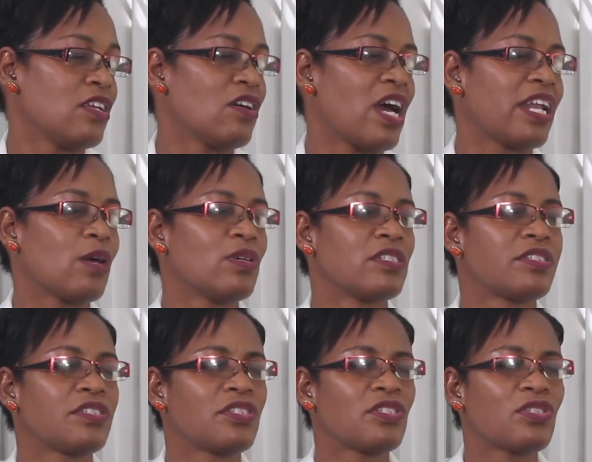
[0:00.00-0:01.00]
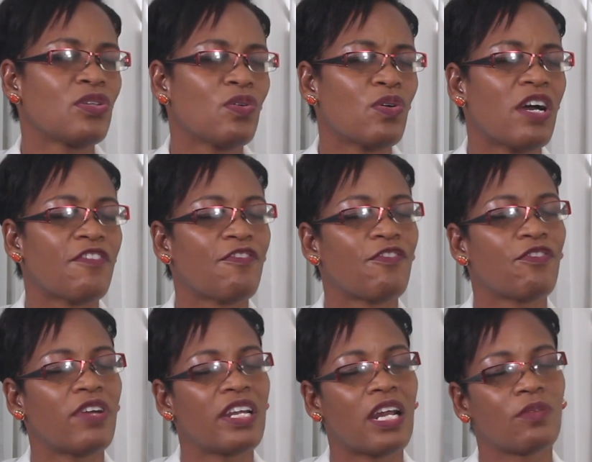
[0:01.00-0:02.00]
You know, and I was so
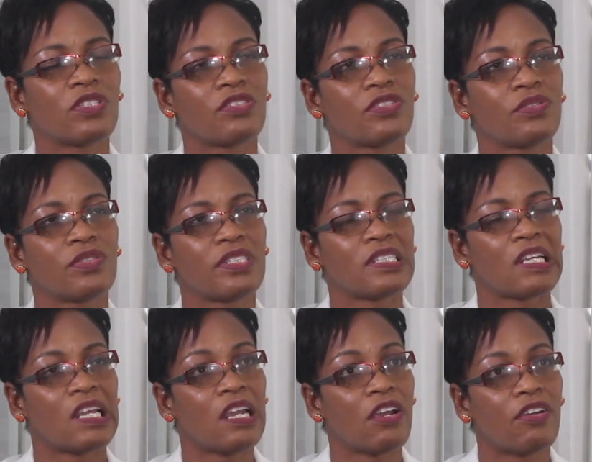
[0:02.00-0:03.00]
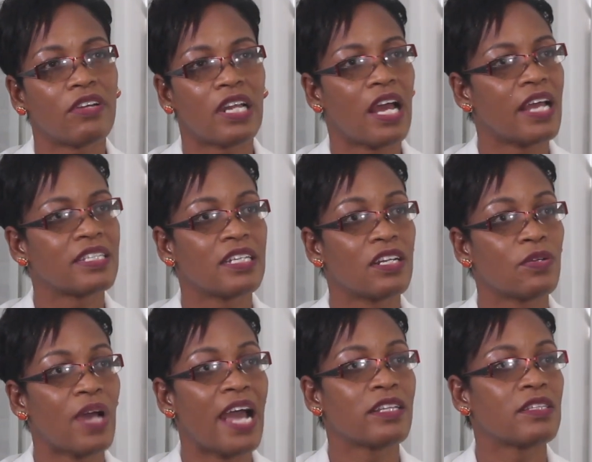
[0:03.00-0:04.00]
afraid, I was so scared. I tell you,